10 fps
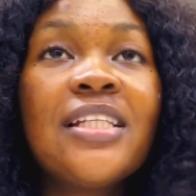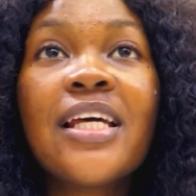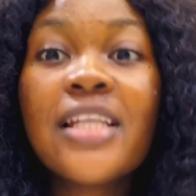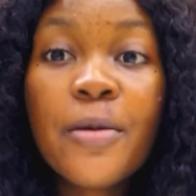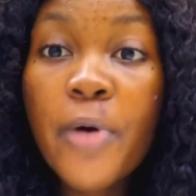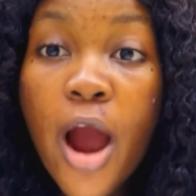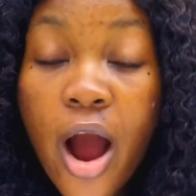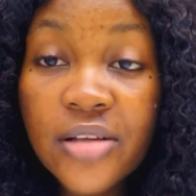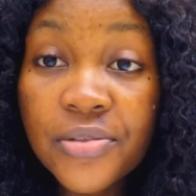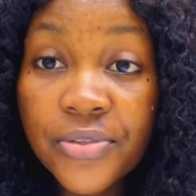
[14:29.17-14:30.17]
Then about
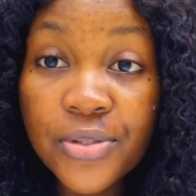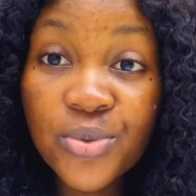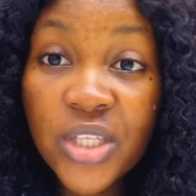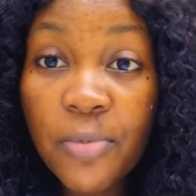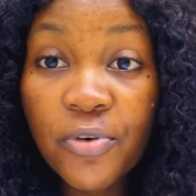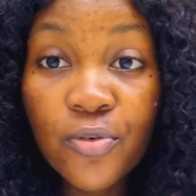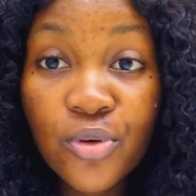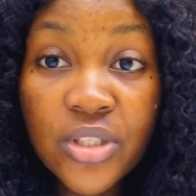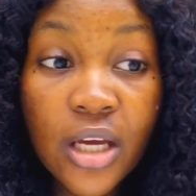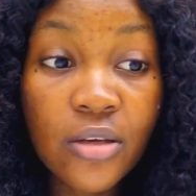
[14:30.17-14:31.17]
outfit, which type of
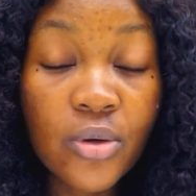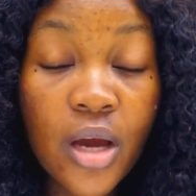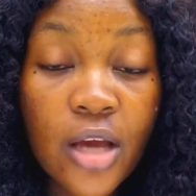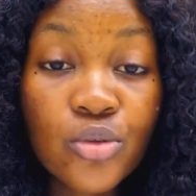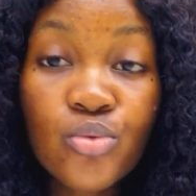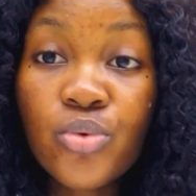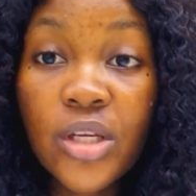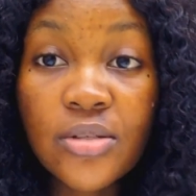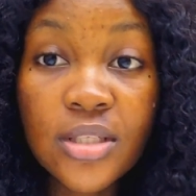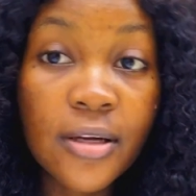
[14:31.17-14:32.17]
clothes can you
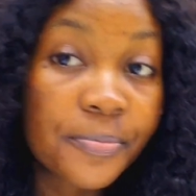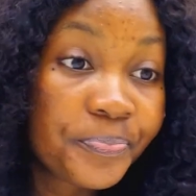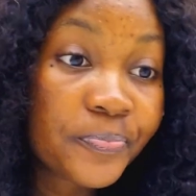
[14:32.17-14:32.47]
wear to snap?